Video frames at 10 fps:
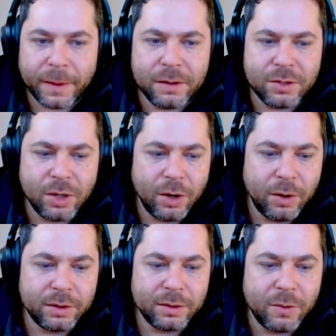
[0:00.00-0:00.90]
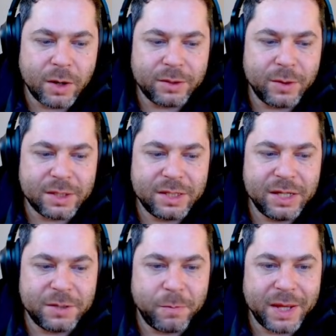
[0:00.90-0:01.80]
So what
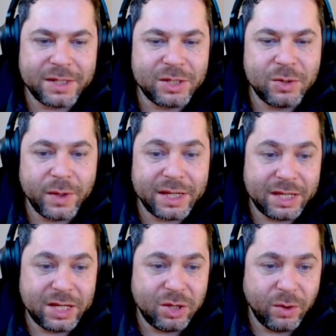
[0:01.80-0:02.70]
this pet is doing is